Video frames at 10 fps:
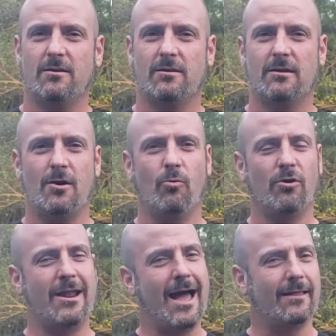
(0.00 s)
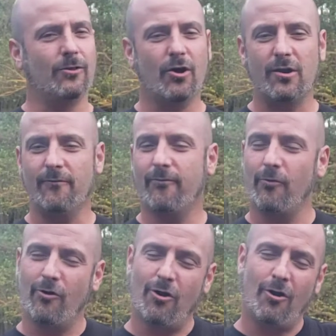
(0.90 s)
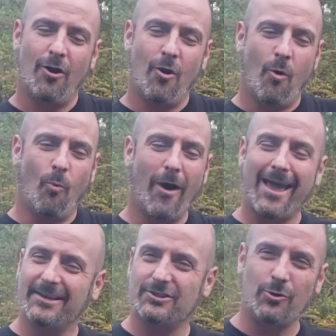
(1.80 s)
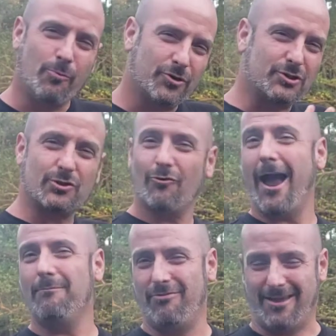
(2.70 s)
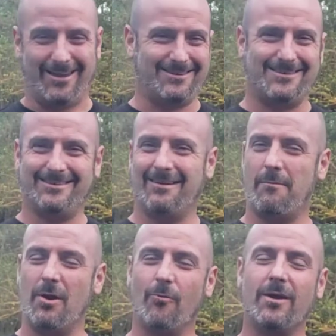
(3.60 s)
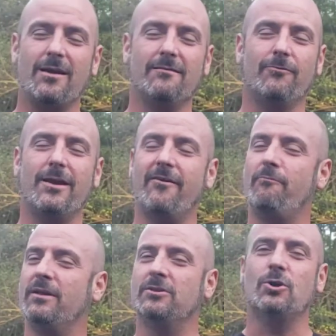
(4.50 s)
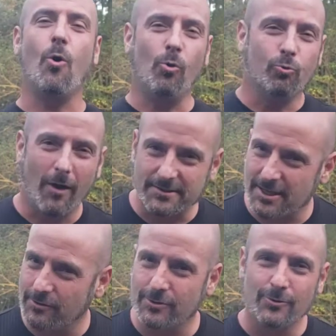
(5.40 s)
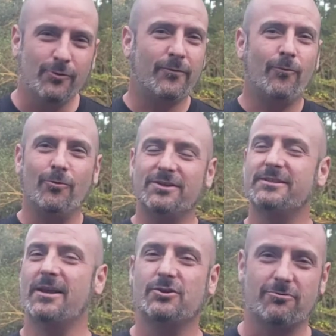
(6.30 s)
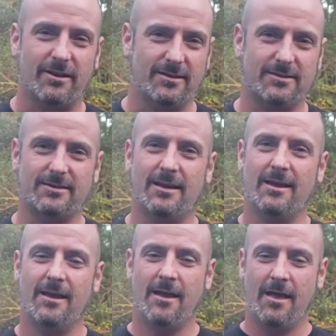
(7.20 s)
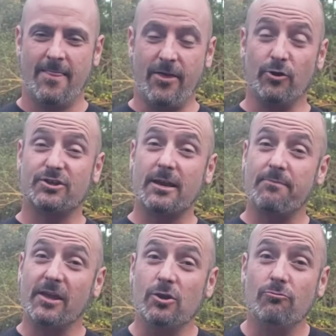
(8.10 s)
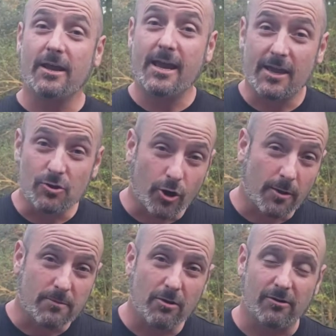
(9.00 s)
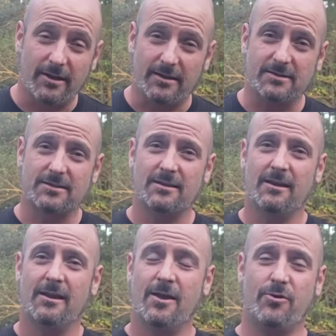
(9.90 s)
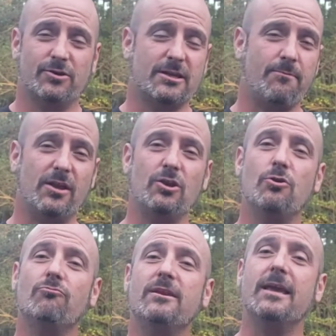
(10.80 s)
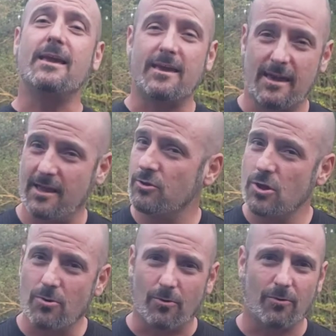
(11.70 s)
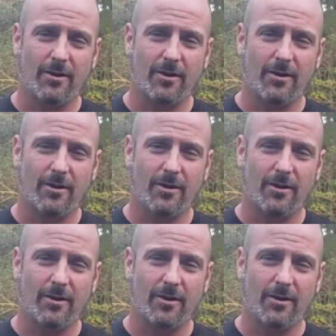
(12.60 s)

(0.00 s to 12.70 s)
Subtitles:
Now, we're not looking for ways to prescribe things. I mean, we have been told what to do for centuries. There's something unique in your communities. There's something unique in you.